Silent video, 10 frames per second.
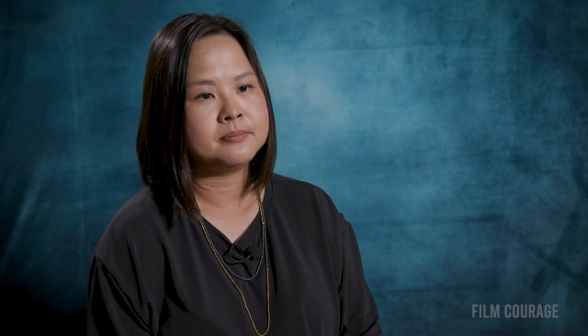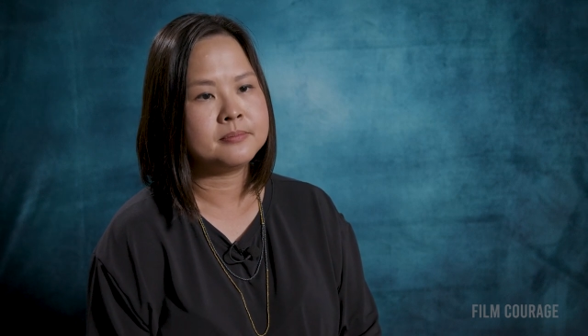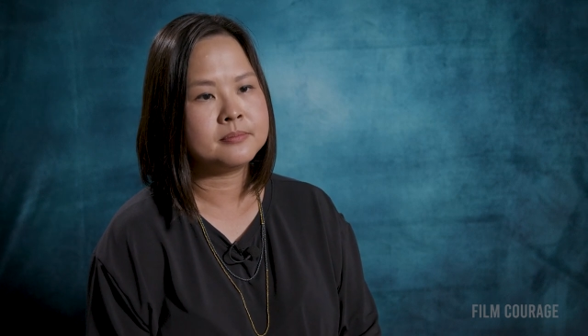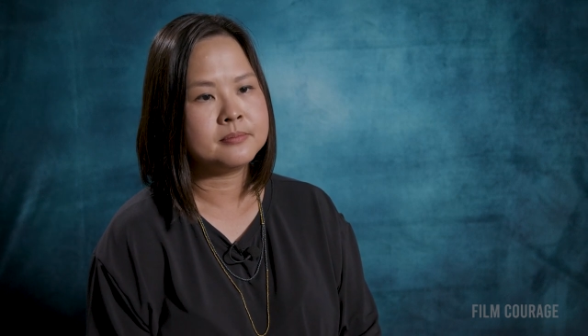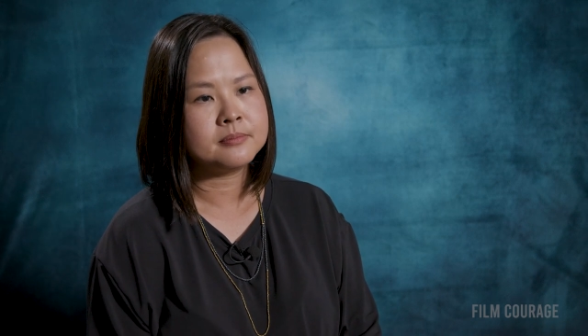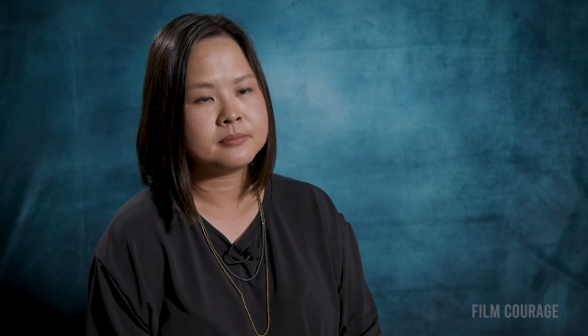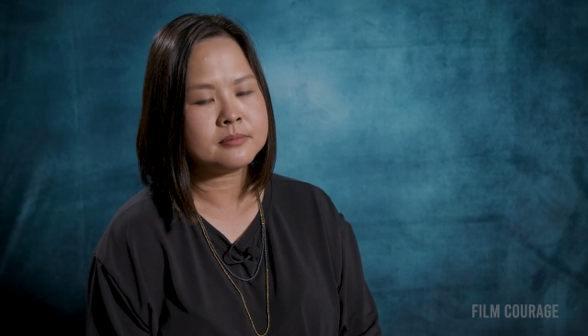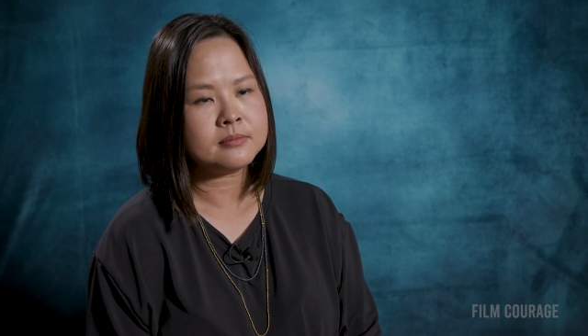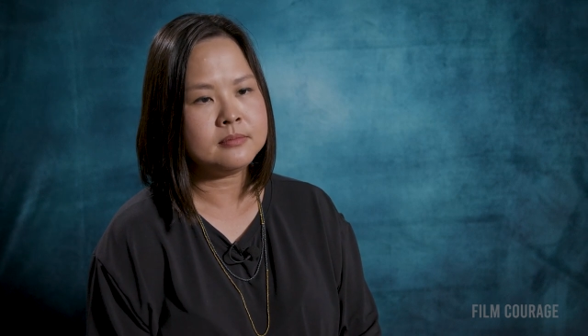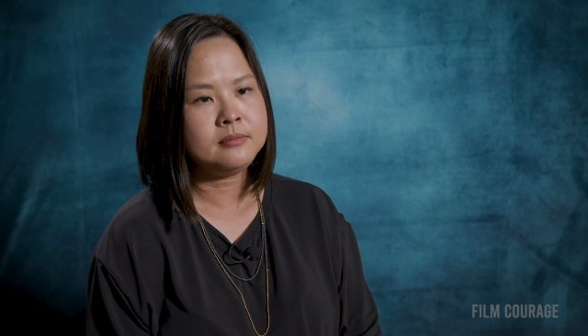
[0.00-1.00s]
Number three
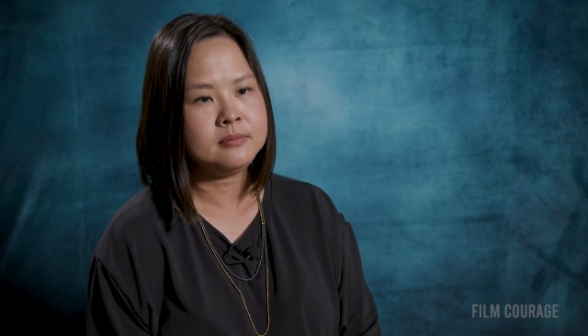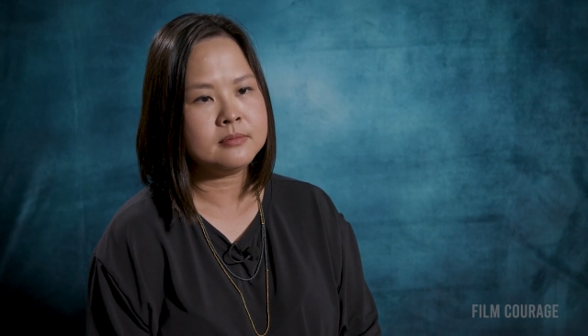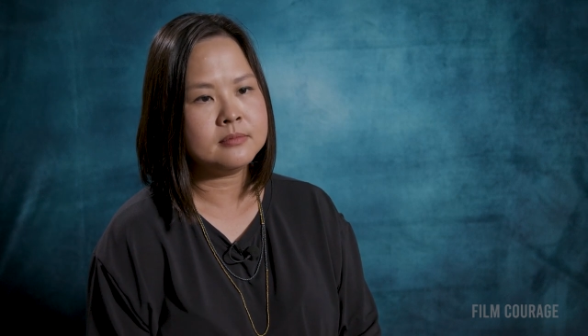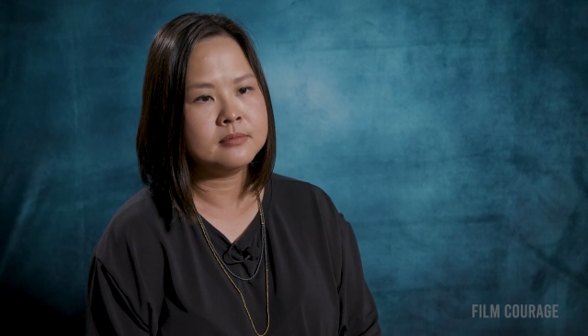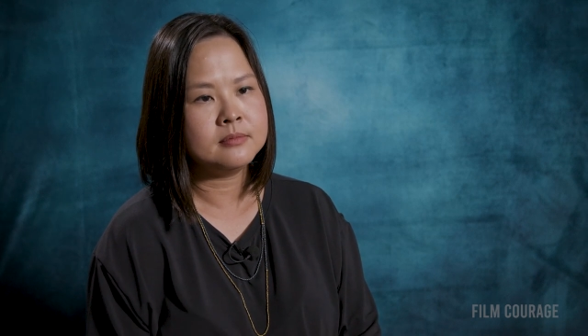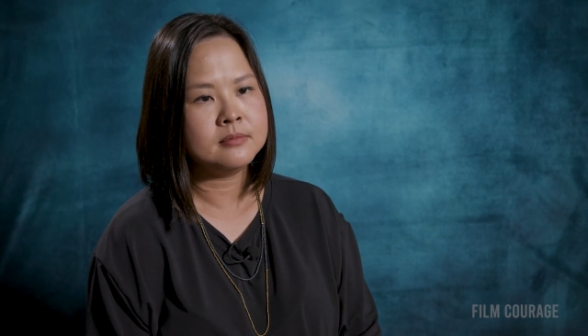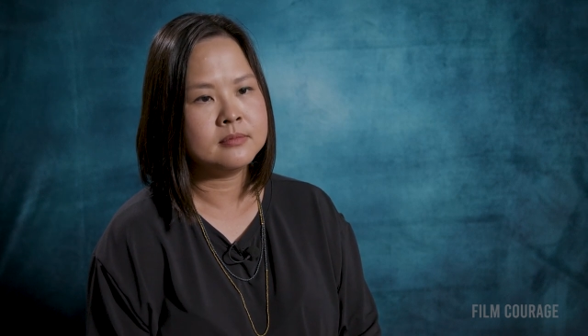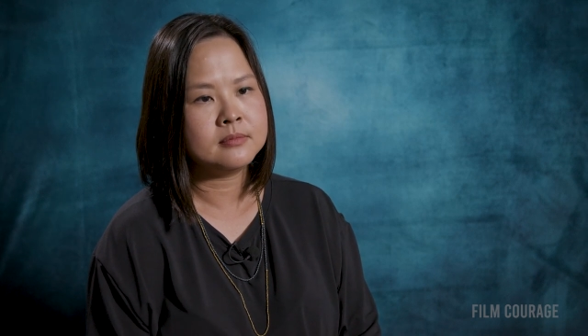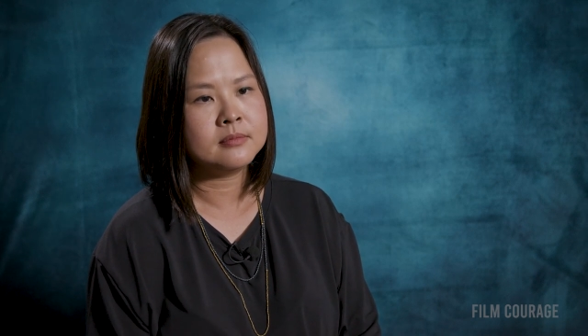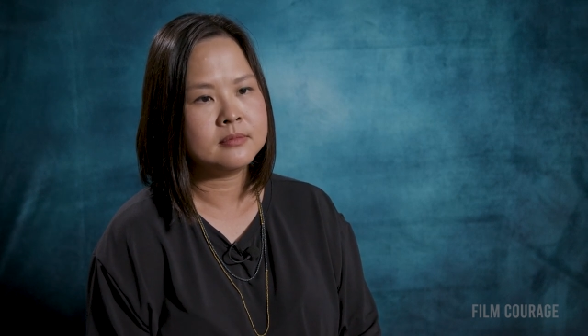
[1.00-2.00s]
is
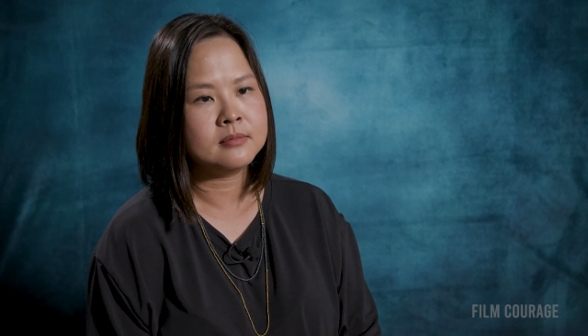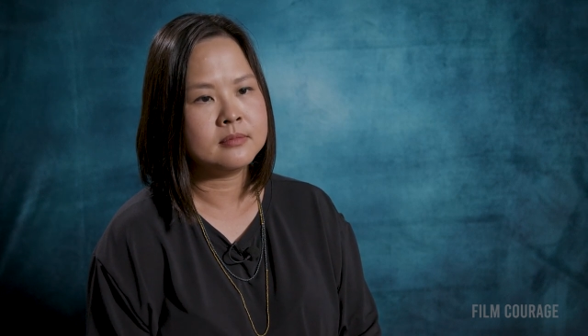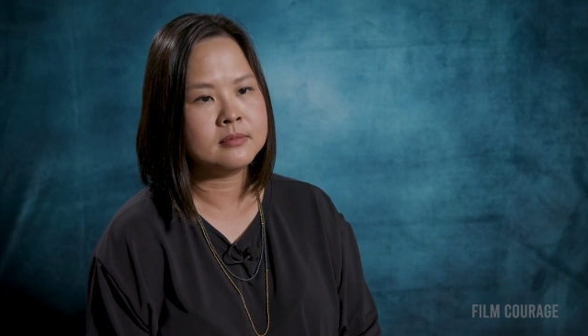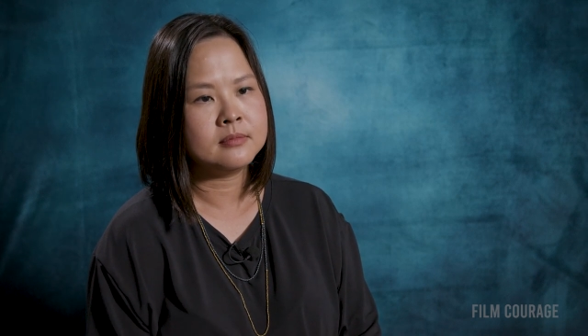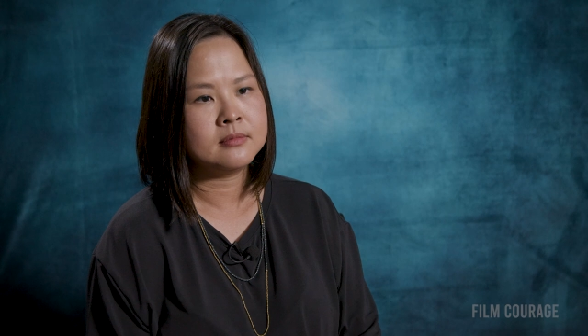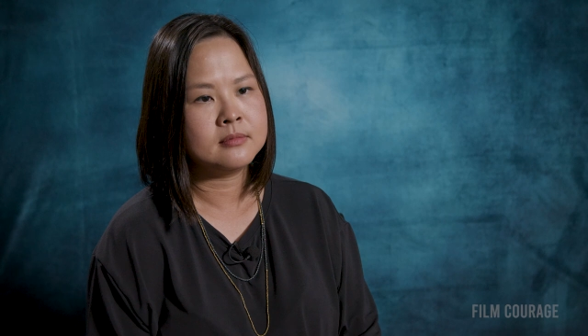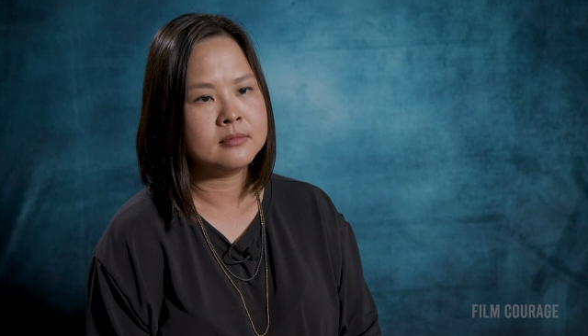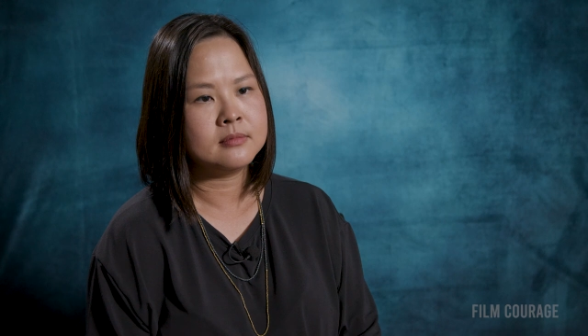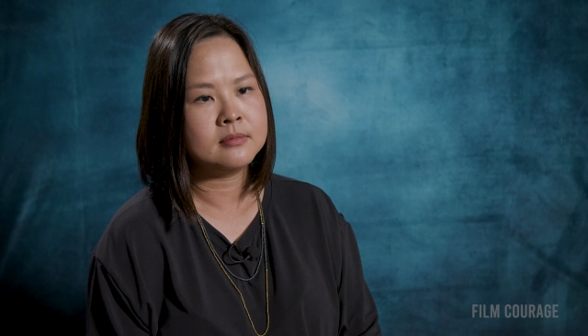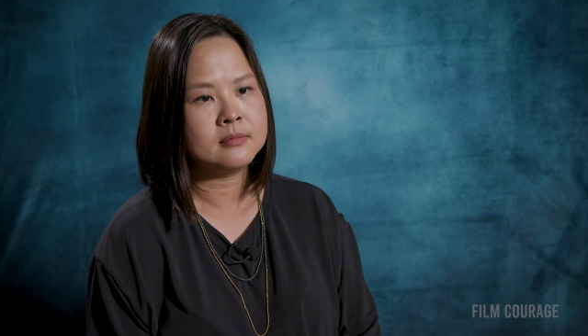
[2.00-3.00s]
participant hyphen
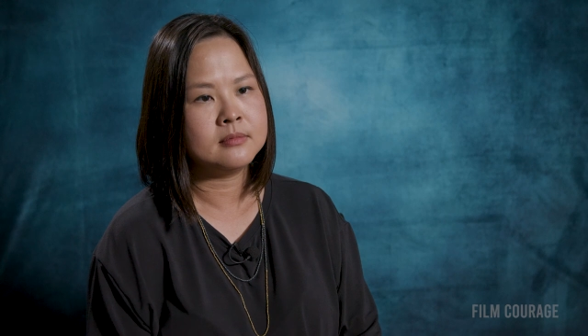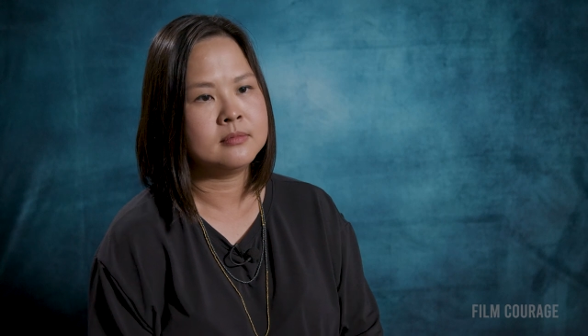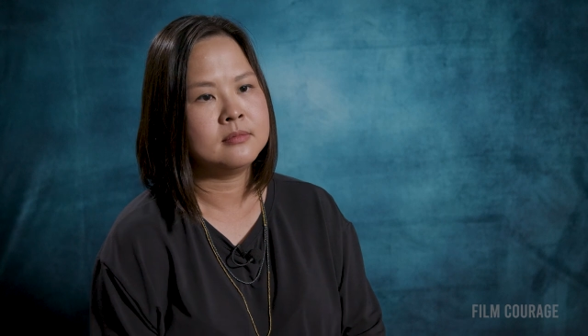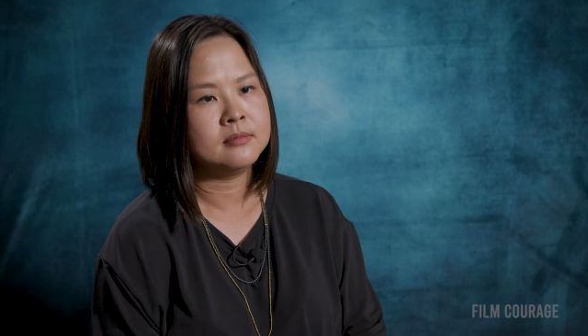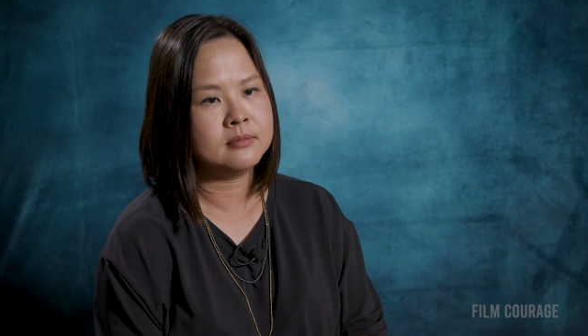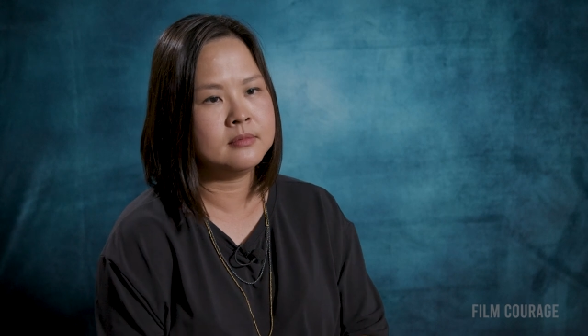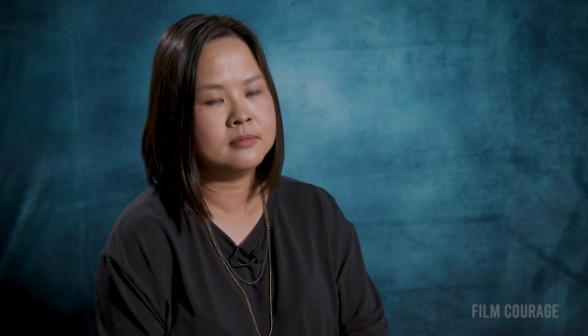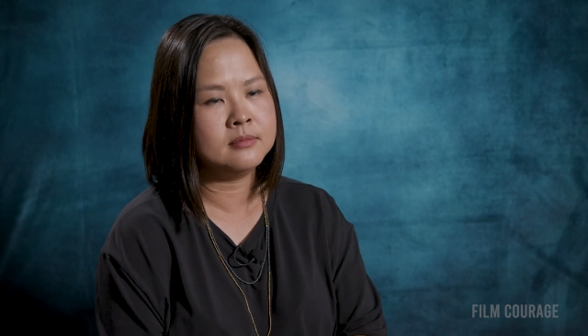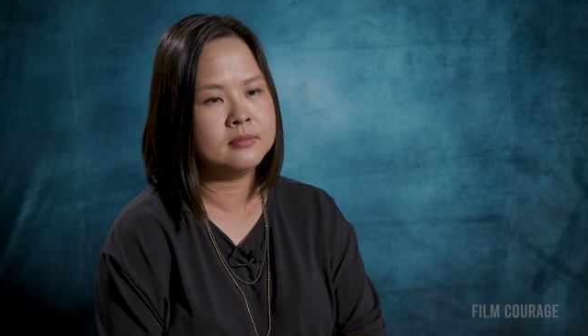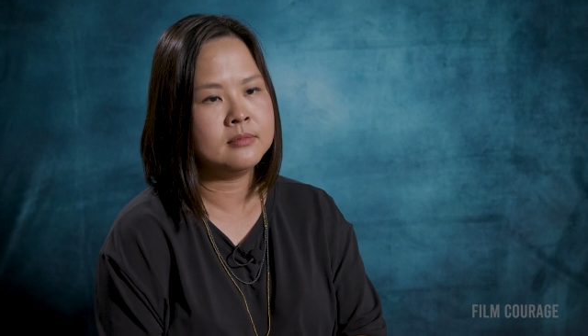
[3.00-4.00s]
immersive.
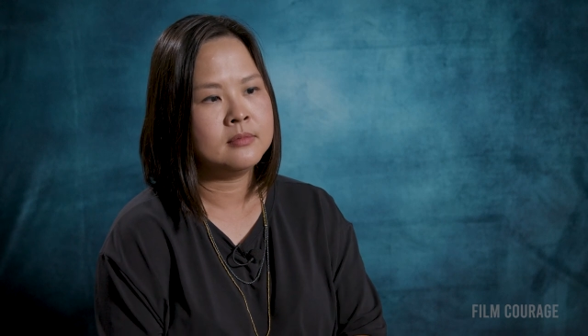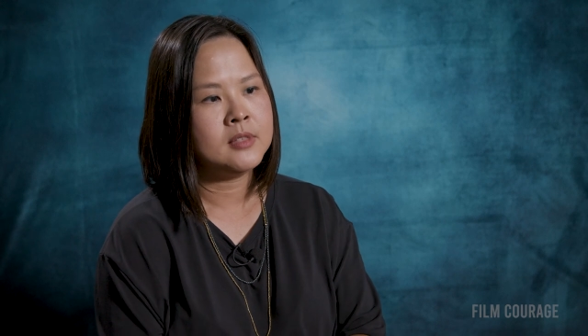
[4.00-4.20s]
Mm-hmm.